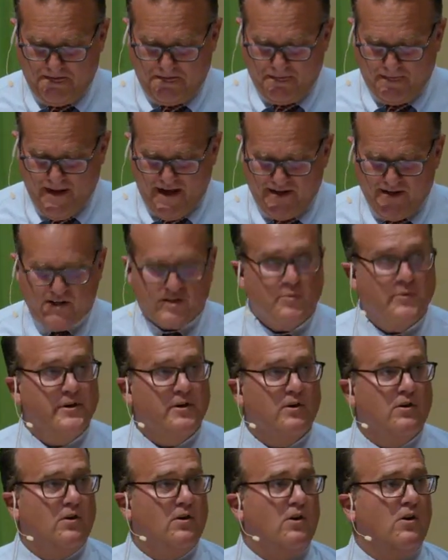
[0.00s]
That is, we
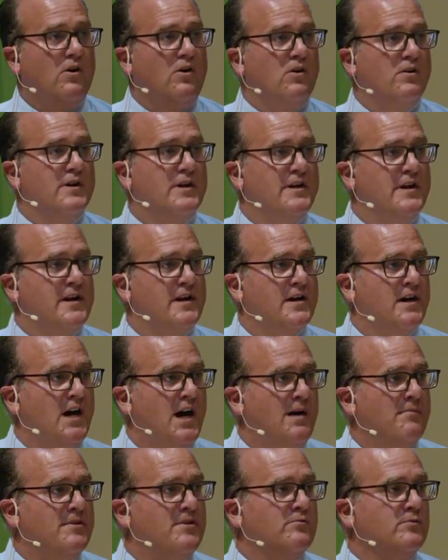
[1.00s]
are all in a
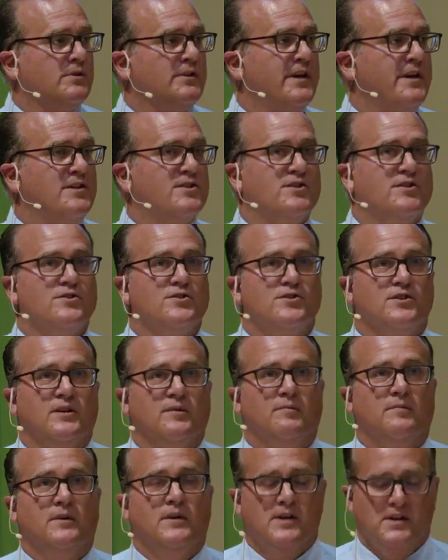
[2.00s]
common relationship
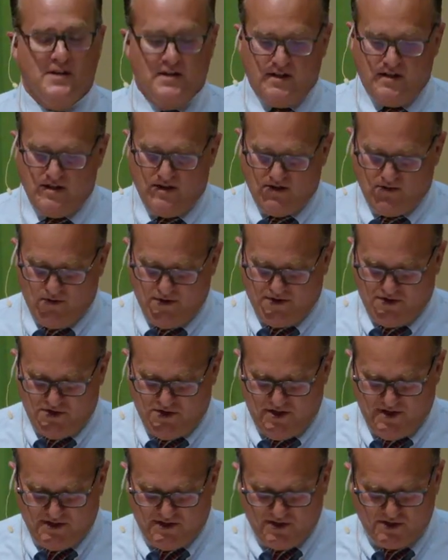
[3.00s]
with
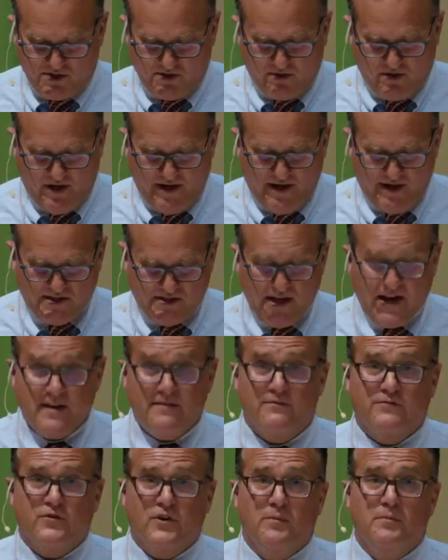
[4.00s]
Jesus Christ.
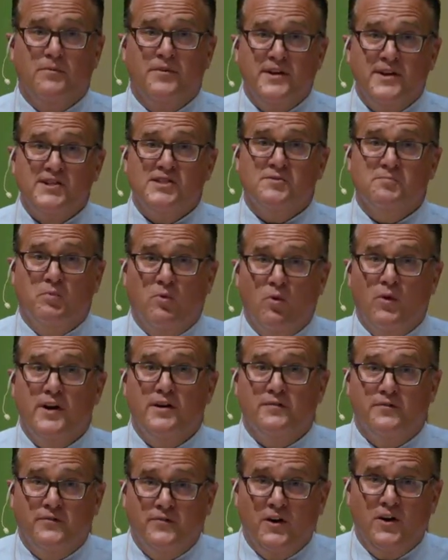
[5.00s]
And from this point
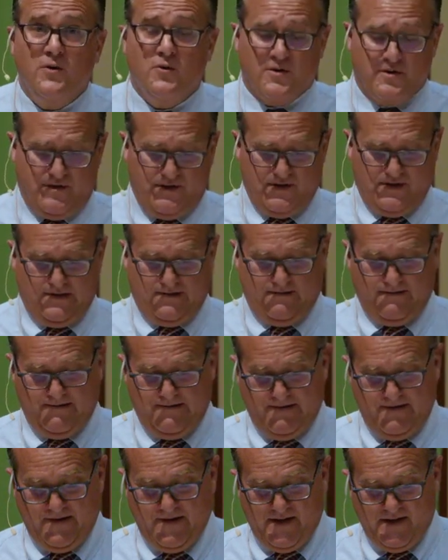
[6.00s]
forward,
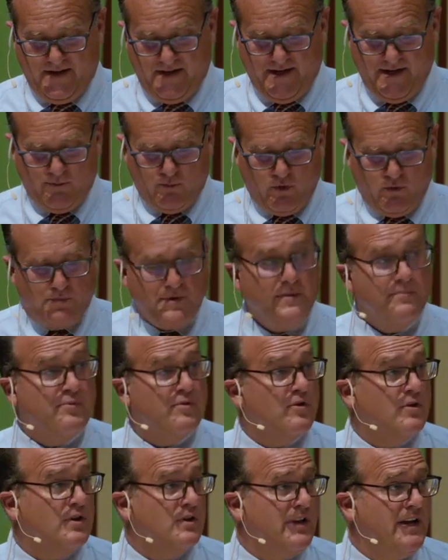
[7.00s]
it will be
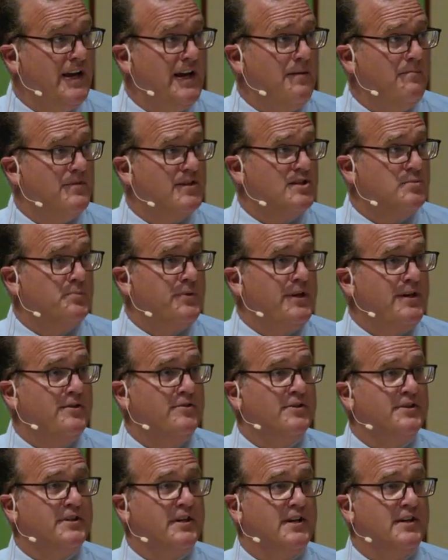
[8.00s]
proclaimed as
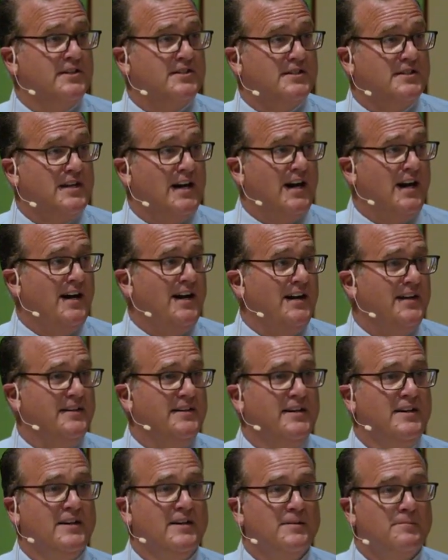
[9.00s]
Peter does God
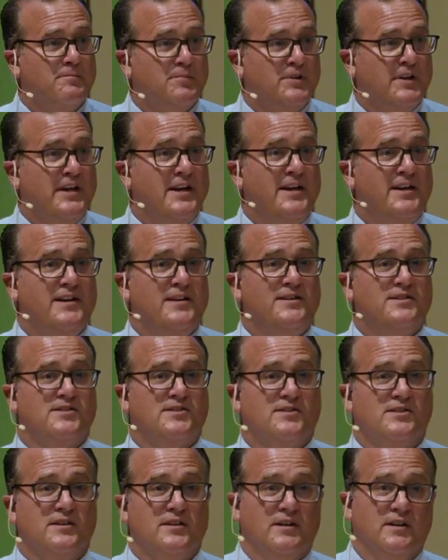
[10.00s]

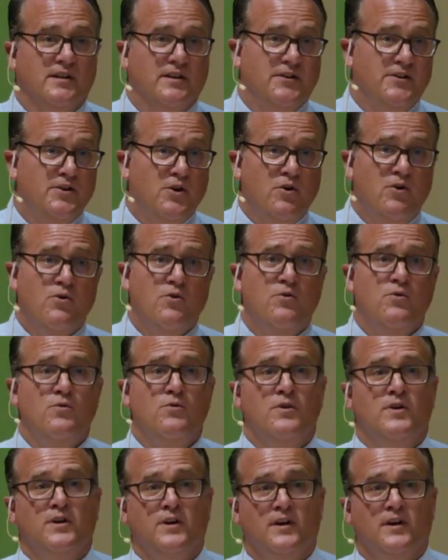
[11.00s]
plays no